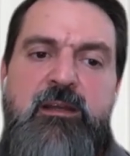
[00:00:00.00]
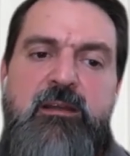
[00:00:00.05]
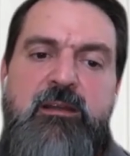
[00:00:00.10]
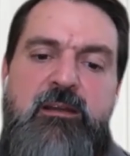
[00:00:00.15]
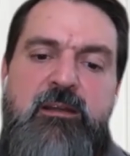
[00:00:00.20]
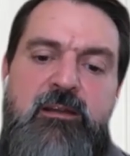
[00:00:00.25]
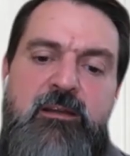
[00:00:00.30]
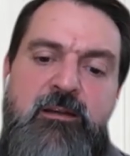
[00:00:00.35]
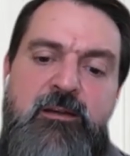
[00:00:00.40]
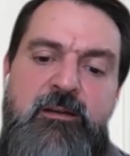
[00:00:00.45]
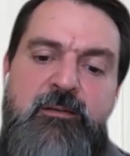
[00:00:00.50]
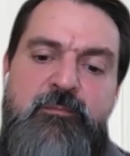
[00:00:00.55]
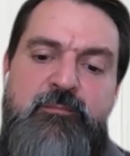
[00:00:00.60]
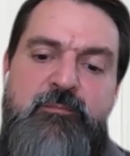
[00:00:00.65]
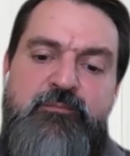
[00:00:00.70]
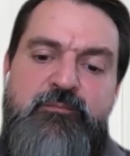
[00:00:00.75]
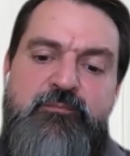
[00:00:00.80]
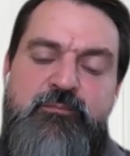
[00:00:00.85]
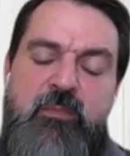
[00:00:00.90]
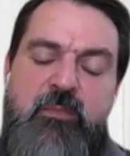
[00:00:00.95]

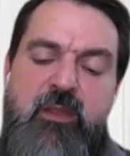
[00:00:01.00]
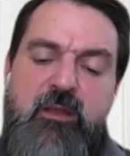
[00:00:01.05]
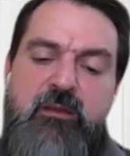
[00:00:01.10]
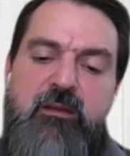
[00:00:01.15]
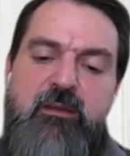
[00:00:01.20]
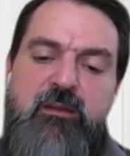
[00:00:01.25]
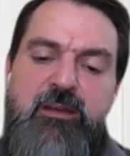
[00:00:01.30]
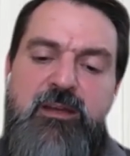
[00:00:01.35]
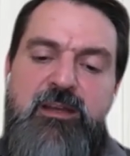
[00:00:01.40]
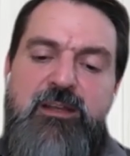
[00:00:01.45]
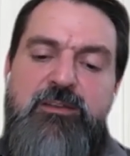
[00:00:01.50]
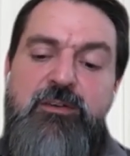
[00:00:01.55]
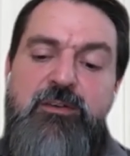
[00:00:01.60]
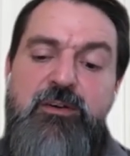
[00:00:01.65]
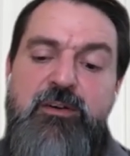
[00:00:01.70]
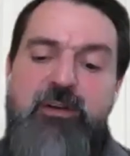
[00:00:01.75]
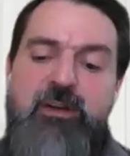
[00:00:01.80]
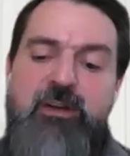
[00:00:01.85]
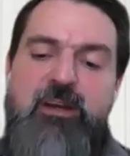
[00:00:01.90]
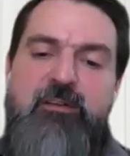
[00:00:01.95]
you're
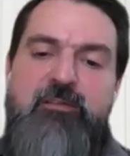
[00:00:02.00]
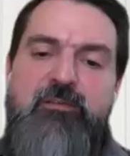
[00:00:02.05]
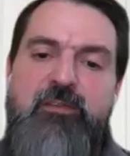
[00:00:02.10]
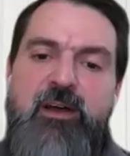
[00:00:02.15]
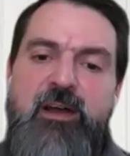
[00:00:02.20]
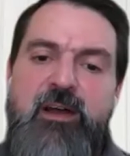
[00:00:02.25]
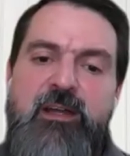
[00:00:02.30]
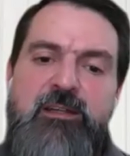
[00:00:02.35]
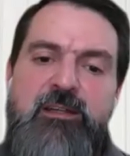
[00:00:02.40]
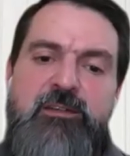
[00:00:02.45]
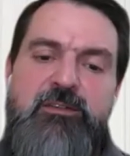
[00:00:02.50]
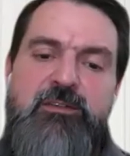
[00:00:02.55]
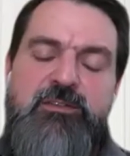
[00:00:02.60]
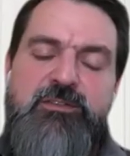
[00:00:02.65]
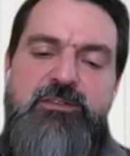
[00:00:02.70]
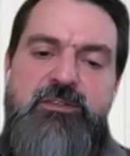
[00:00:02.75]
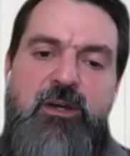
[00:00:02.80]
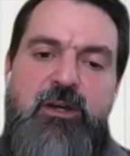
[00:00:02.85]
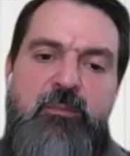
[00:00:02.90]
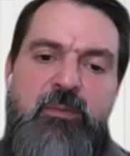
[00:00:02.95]
gonna find to
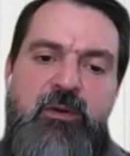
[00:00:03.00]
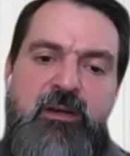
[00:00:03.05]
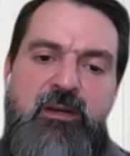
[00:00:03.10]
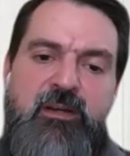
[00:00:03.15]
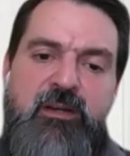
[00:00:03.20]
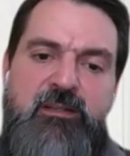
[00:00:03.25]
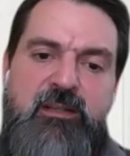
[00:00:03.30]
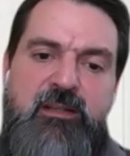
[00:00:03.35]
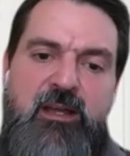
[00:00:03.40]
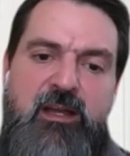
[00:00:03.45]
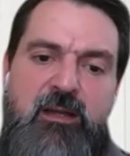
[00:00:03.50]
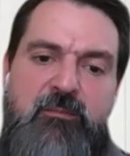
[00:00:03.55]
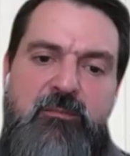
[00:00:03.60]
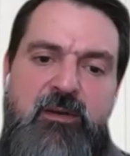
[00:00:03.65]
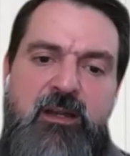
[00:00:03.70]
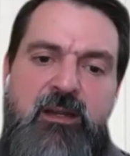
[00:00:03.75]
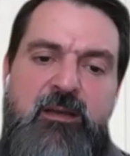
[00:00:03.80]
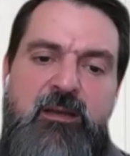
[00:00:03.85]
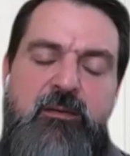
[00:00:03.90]
stop at any time, right?